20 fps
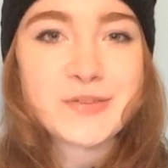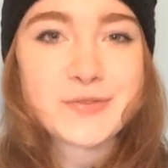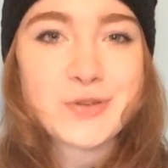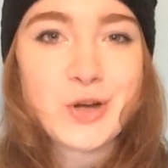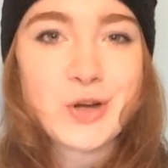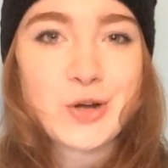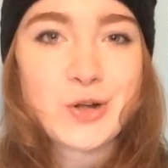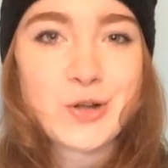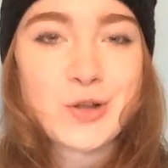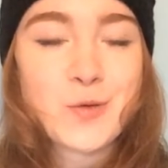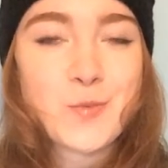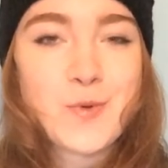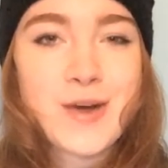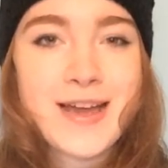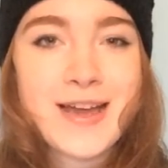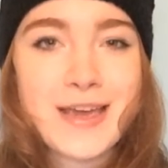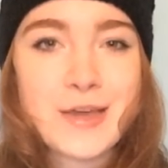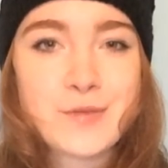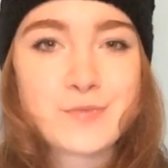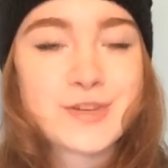of all
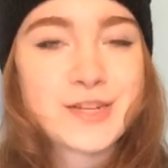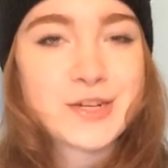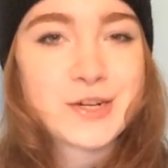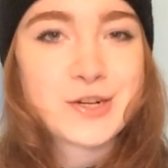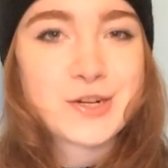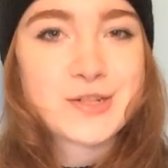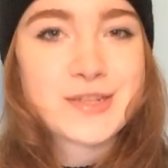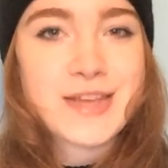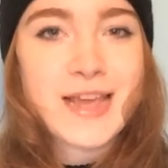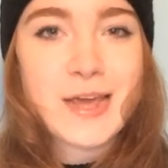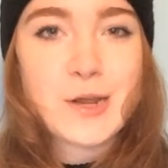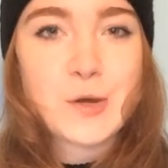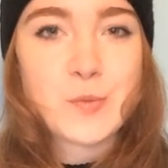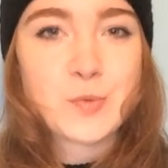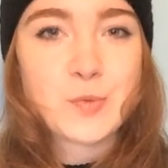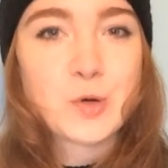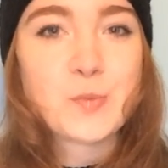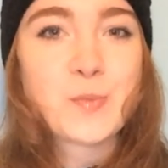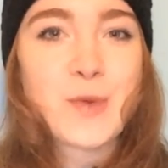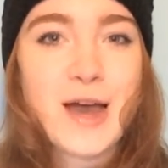YA readers and
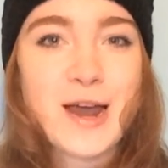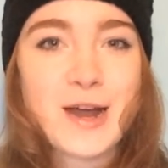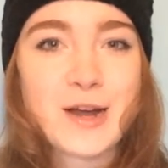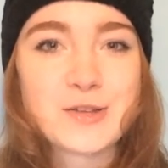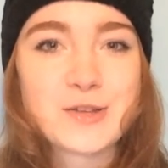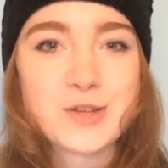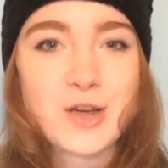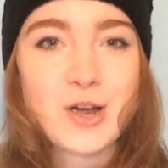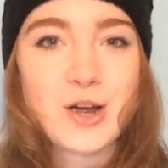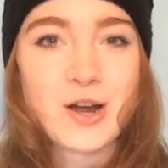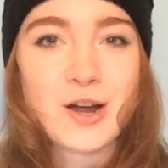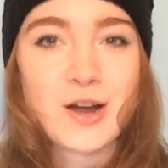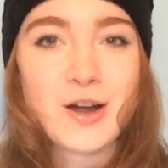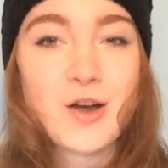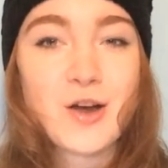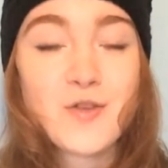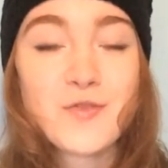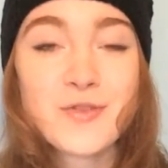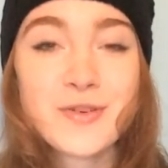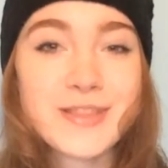book buyers are
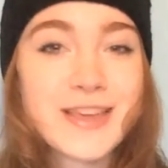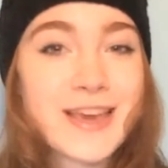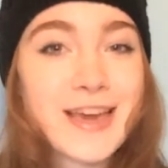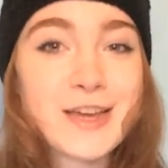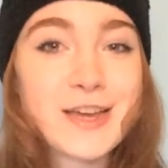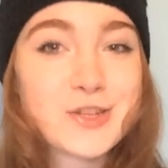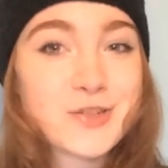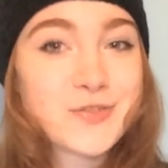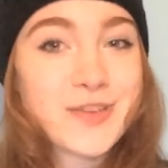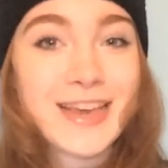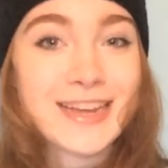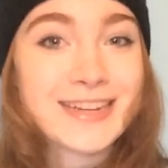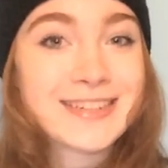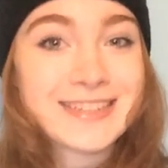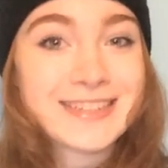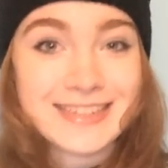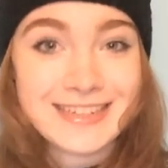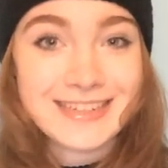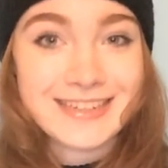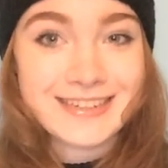over the age of
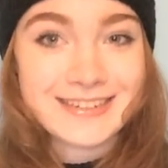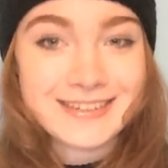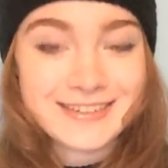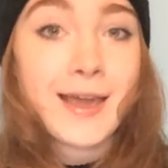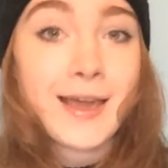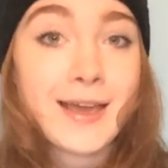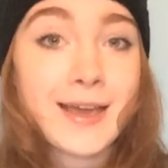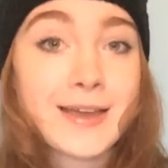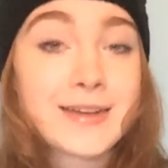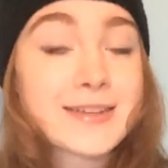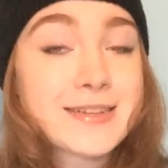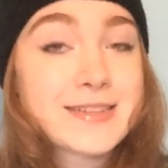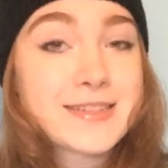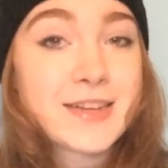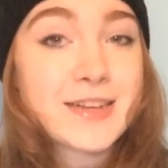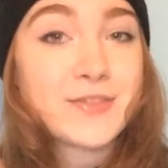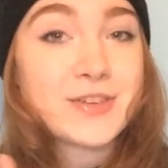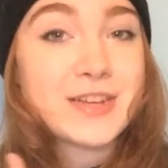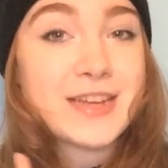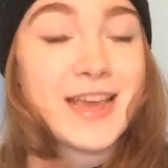18, and
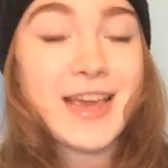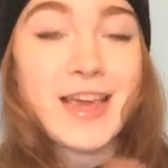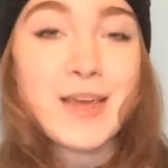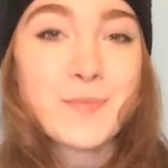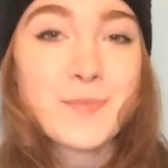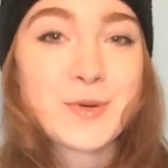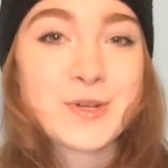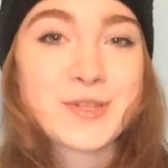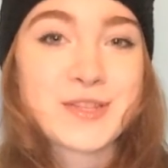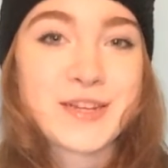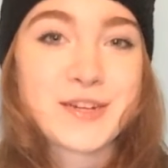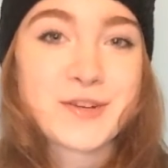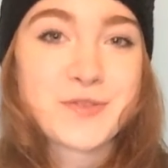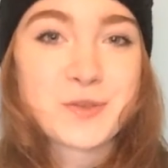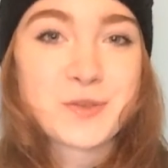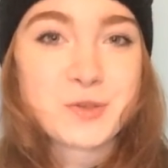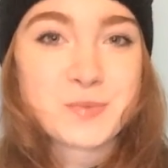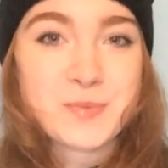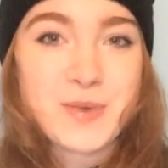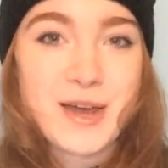78% of
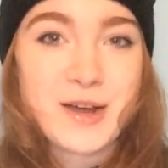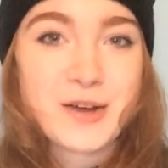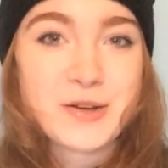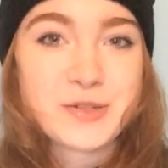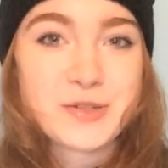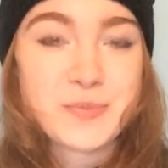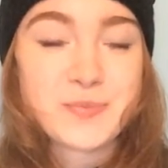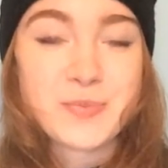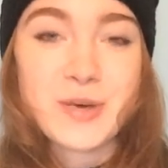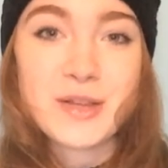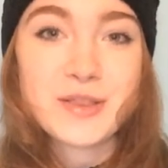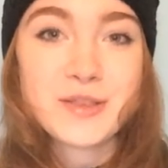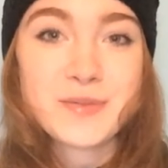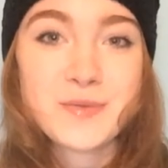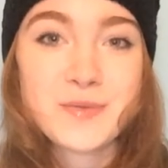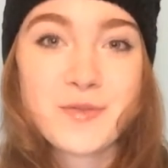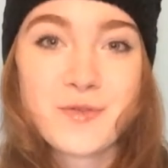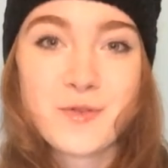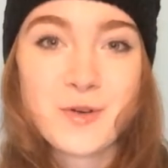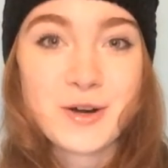those buyers bought
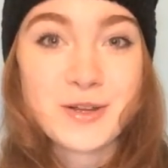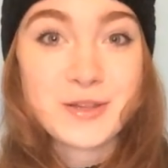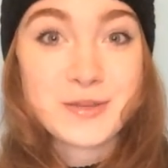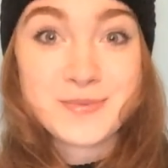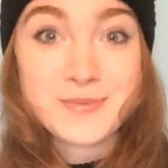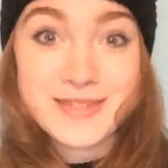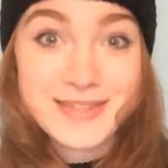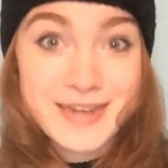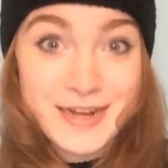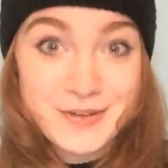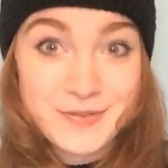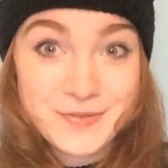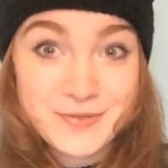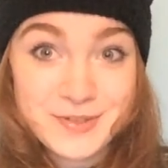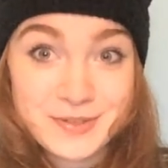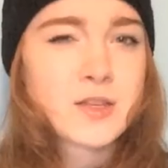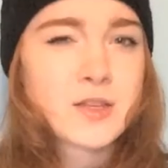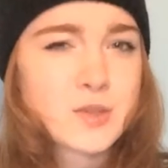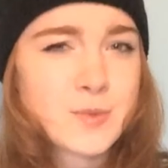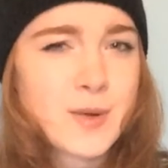them for
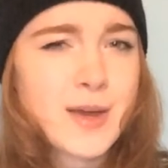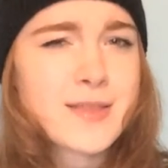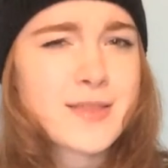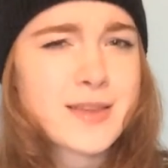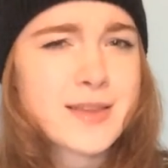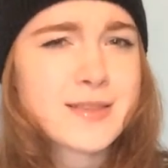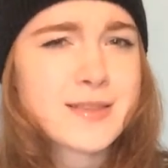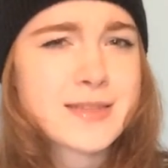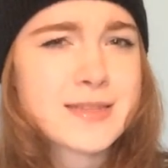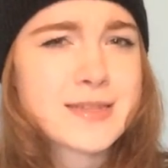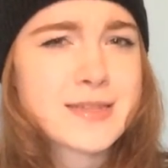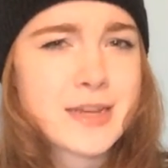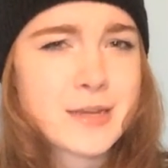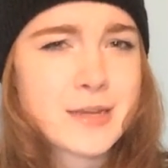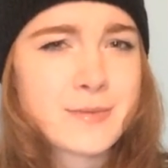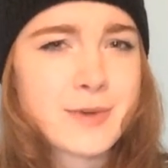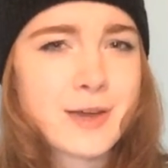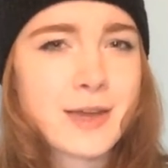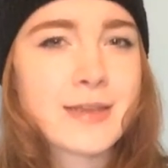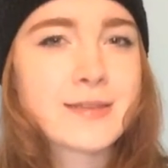themselves. So I think this
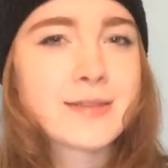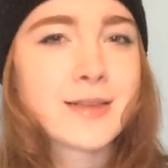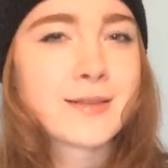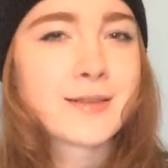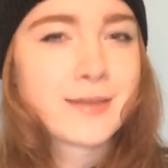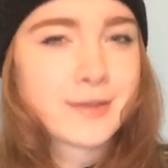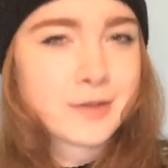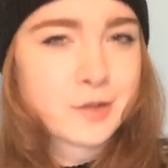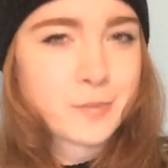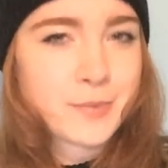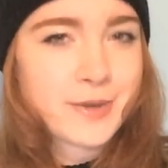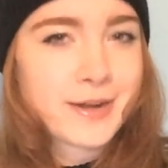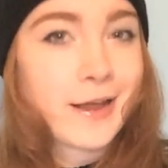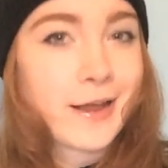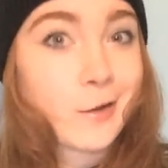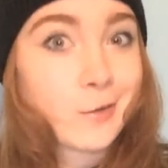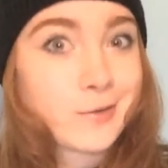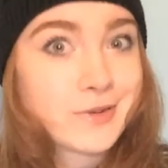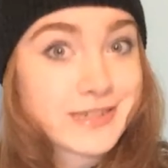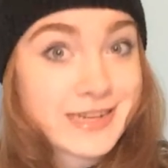stigma is a little bit
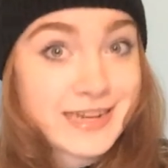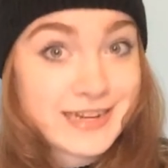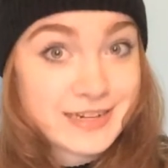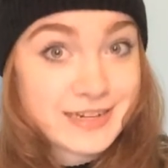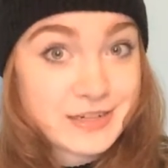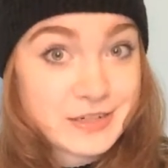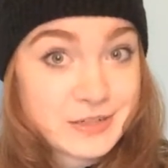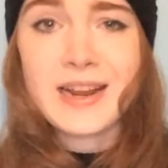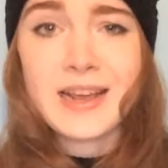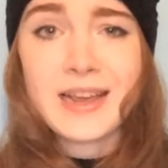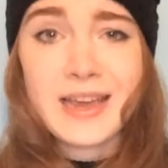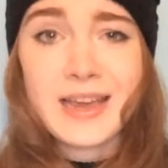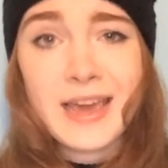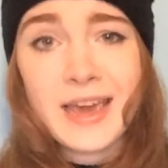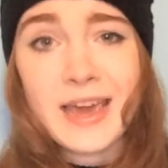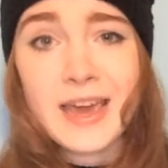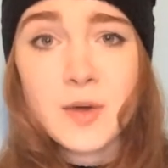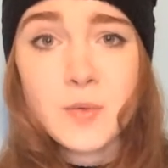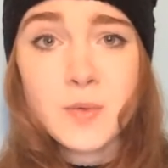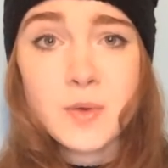outdated. I
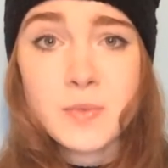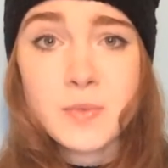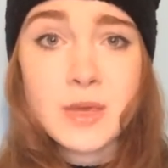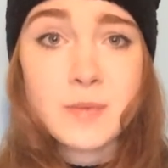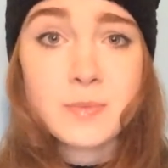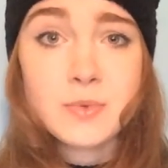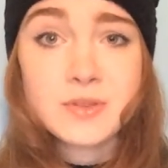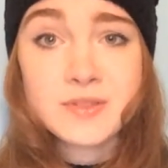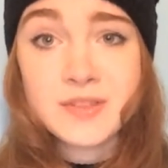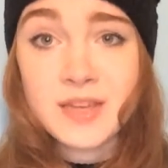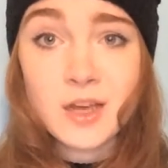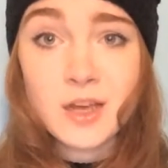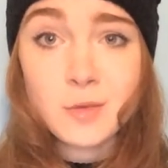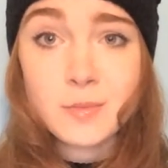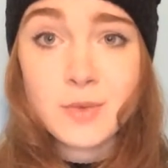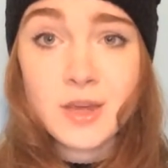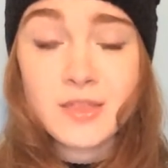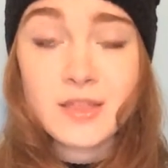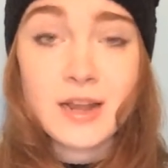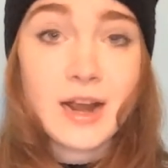hate when people tell
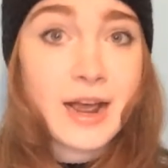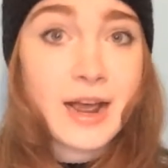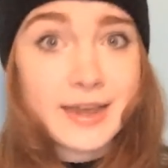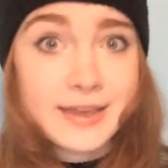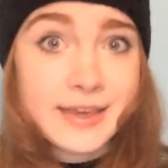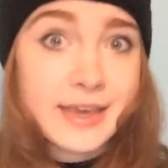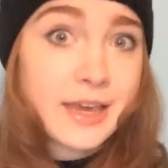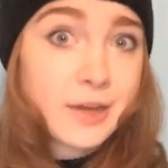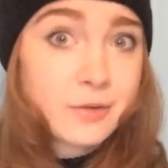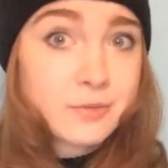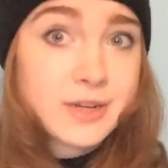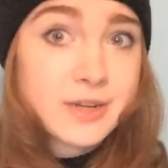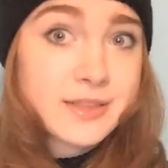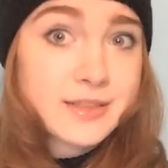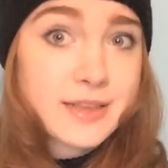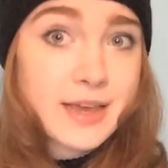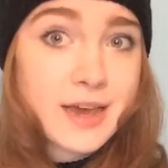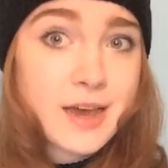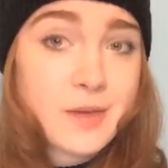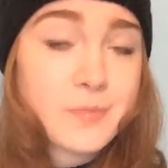me that I can't
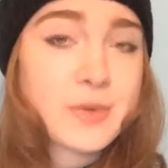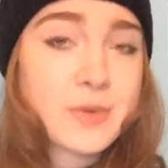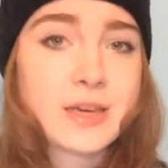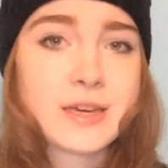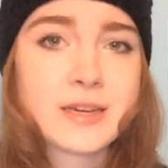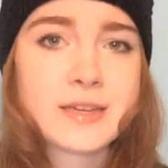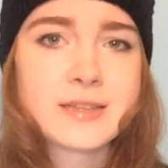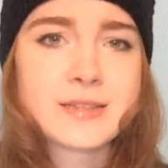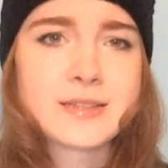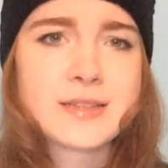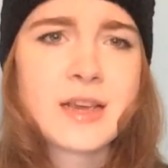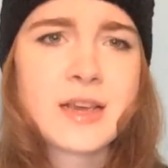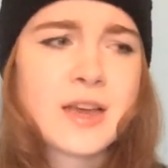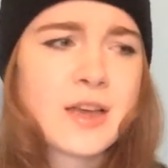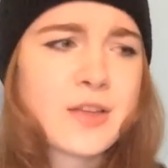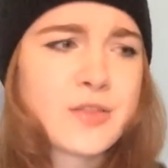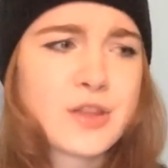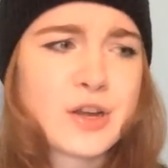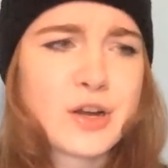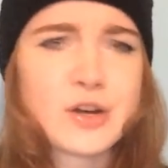read that because
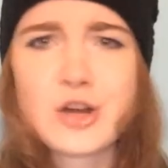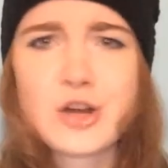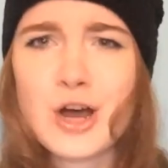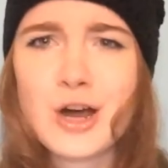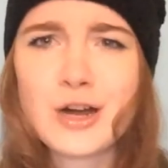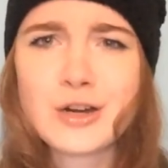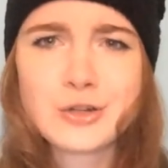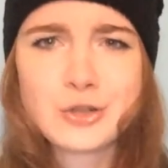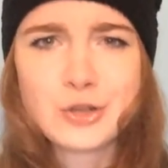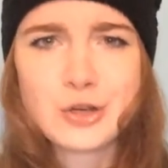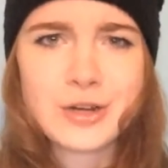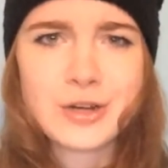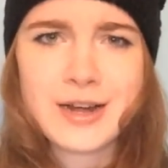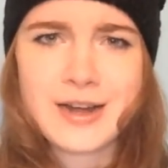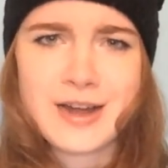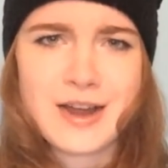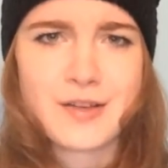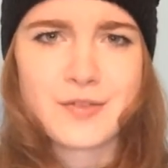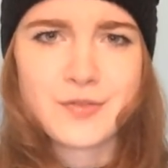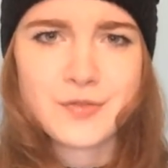they're not good
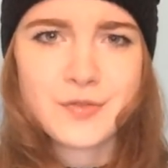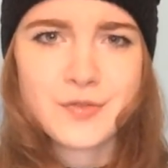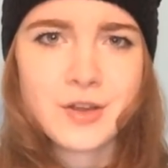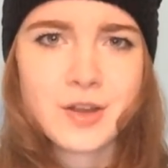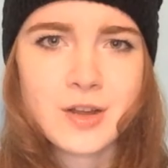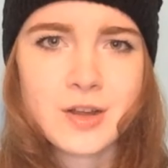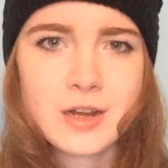enough.